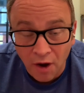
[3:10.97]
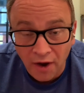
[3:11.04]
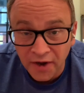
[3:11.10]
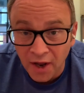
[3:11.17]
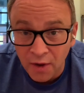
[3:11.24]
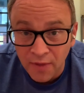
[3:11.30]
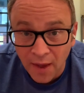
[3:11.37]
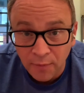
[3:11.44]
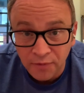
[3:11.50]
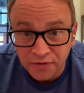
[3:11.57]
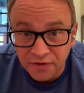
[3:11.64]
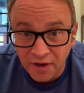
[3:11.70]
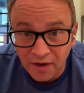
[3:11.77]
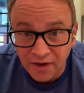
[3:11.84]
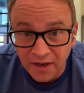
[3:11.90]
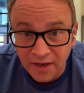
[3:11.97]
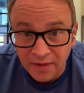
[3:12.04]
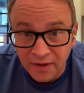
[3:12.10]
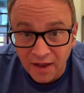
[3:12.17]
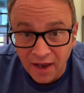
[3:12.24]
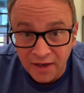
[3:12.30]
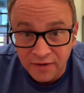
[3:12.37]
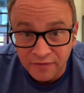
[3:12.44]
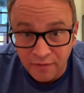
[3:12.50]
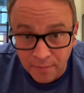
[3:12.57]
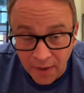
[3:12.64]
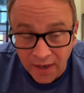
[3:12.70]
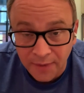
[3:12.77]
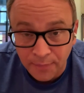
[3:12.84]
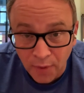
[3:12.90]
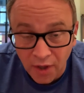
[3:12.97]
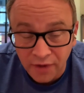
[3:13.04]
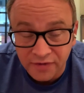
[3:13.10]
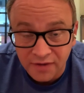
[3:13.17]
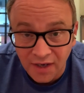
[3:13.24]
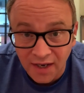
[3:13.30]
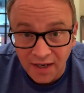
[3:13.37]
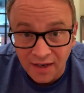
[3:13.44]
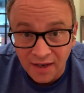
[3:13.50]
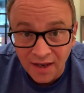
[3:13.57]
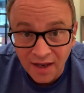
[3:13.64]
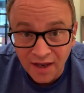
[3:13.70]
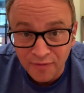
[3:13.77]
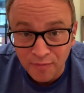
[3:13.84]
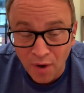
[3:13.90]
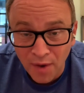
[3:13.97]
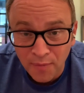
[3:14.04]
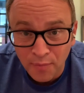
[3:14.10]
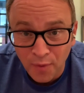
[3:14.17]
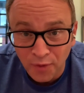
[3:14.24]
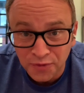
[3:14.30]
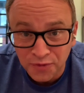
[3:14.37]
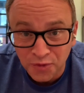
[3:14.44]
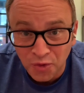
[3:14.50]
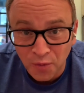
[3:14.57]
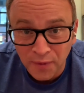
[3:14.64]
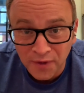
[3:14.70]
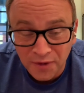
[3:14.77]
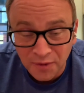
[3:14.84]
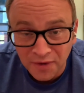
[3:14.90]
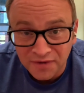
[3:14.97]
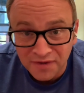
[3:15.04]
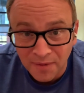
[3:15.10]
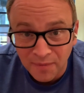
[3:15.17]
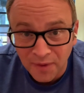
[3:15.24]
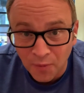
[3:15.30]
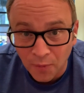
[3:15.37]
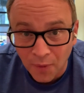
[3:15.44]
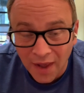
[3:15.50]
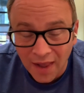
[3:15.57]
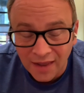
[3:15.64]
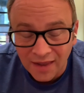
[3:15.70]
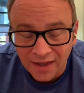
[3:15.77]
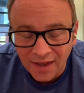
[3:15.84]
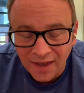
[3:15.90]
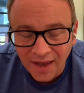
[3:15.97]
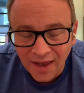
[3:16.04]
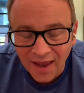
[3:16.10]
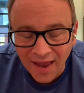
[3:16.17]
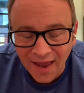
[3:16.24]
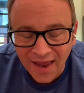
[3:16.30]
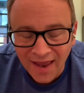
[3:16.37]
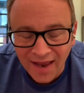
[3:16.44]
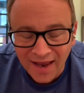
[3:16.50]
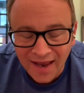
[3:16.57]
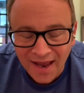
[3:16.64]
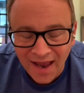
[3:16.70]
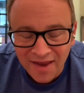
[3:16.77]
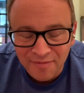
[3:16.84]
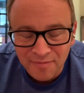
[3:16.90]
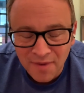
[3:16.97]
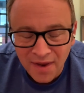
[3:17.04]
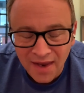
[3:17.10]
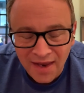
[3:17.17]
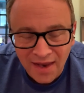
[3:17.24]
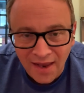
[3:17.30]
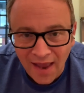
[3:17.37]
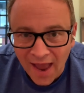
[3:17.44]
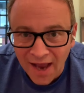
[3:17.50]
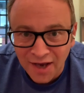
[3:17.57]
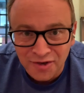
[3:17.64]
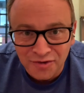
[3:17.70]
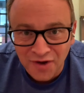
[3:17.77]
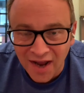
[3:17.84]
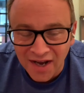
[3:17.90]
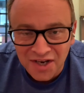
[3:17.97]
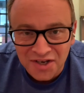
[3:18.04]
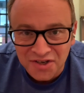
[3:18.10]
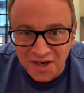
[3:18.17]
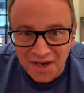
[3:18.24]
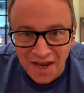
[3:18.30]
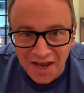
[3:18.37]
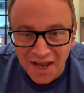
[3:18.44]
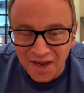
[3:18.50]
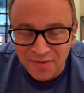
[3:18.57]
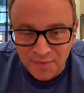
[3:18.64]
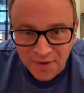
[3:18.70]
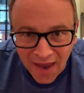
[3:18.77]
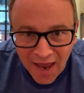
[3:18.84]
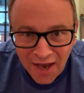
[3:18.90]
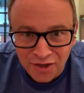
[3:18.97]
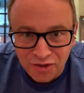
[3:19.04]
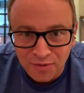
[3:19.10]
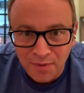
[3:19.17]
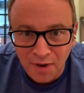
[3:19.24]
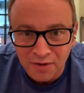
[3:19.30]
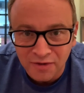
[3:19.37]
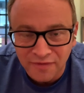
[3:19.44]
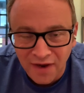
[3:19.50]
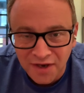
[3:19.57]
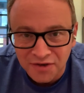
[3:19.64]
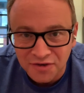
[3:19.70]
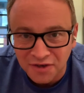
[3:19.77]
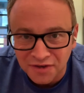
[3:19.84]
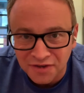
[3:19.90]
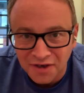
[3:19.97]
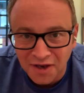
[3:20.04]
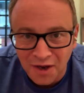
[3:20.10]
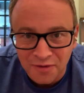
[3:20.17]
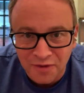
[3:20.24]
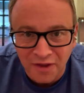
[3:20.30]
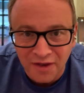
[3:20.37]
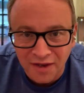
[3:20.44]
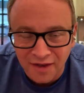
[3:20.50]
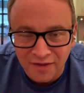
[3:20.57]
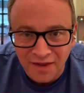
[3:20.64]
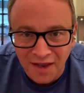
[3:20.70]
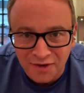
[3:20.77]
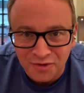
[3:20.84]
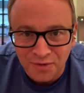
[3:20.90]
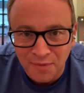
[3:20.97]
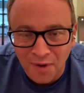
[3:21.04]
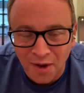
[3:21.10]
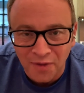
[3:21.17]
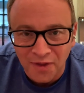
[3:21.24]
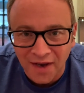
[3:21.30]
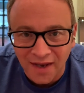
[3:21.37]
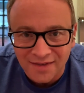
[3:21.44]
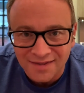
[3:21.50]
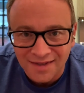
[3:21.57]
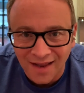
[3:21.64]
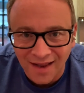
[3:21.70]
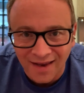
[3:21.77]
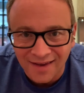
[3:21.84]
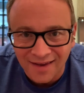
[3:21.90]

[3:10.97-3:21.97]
I know that was certainly the case for me personally. My boss saw me doing something well. It gave me extra energy, it gave me extra motivation to go the extra mile the next day.